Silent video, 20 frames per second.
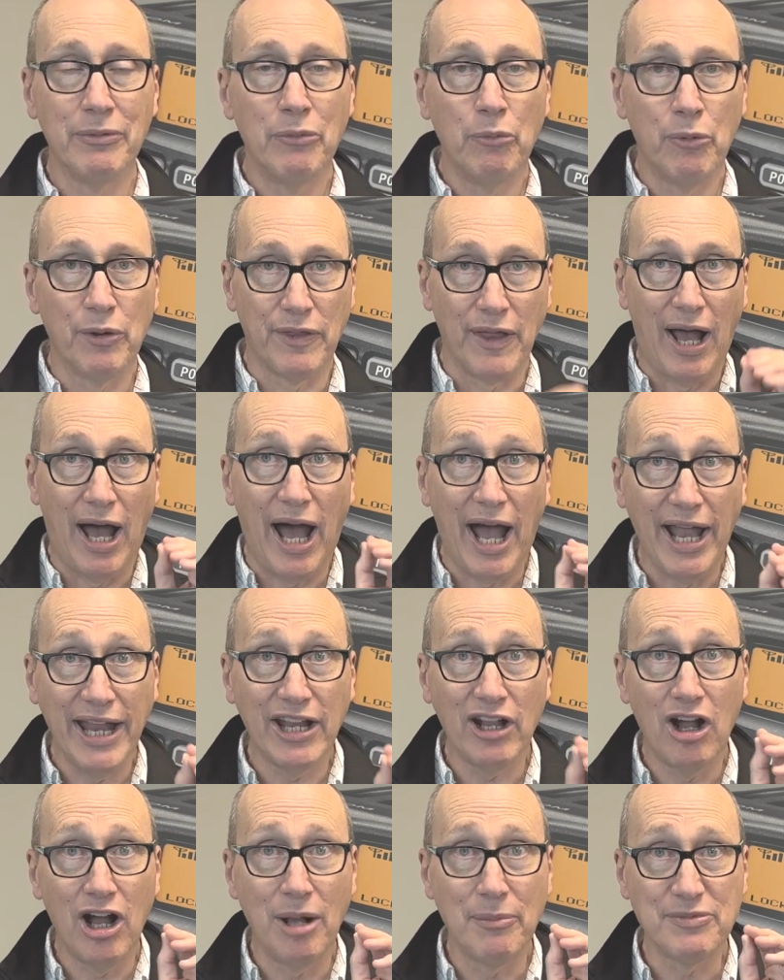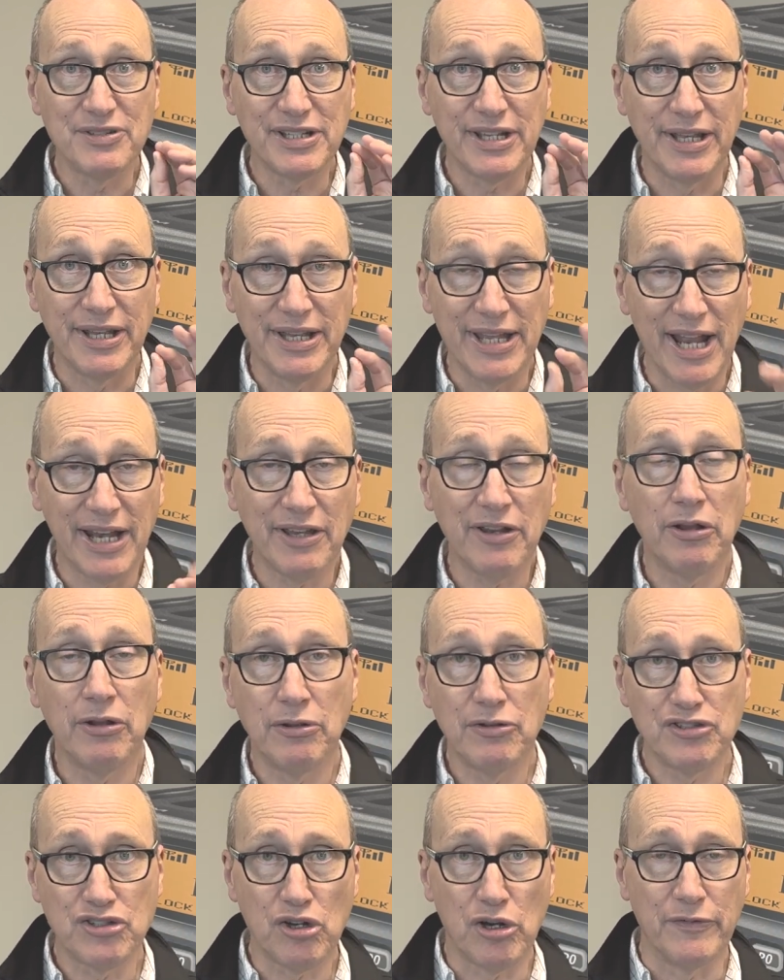with Icom's Connect
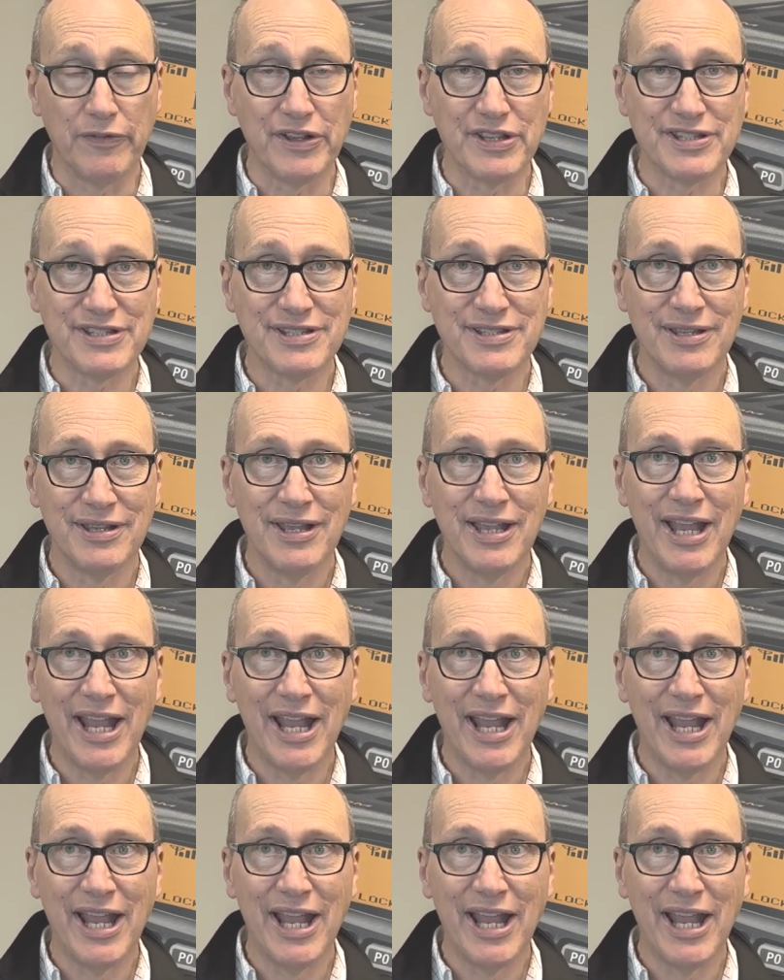service